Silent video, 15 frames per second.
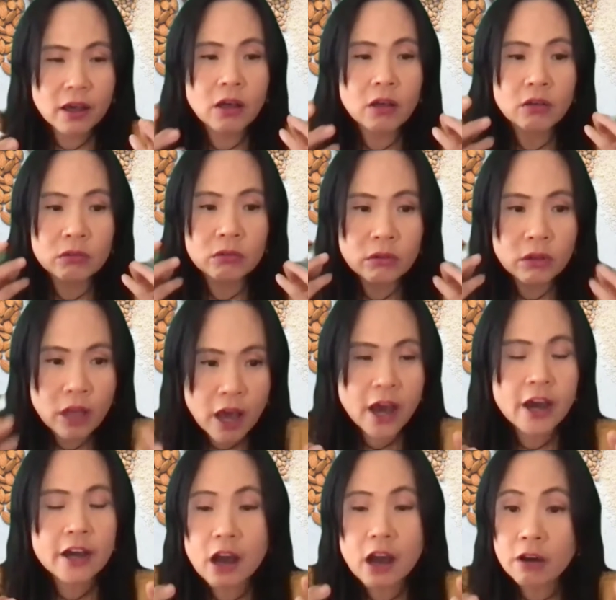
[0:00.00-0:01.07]
a
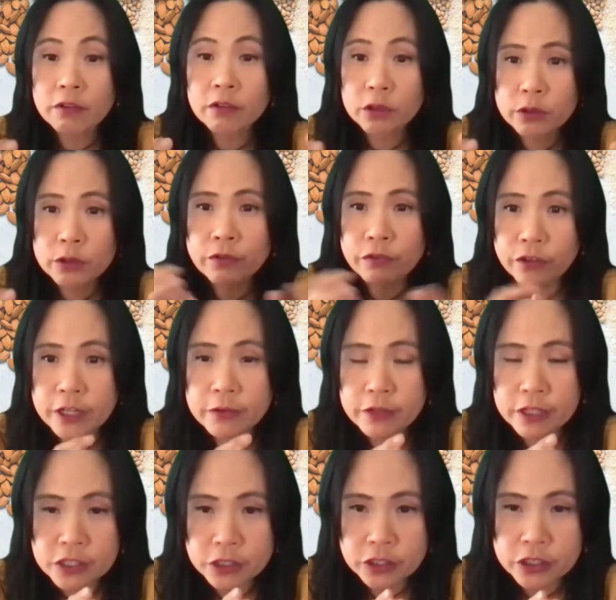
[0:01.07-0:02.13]
lot of gluten-free
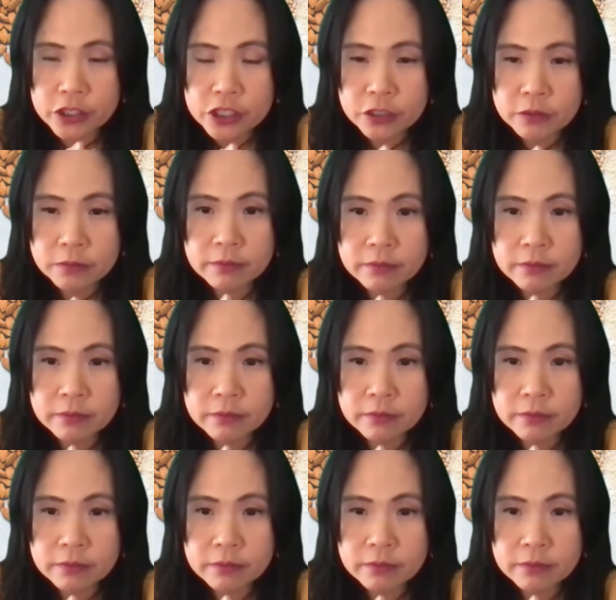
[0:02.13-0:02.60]
research.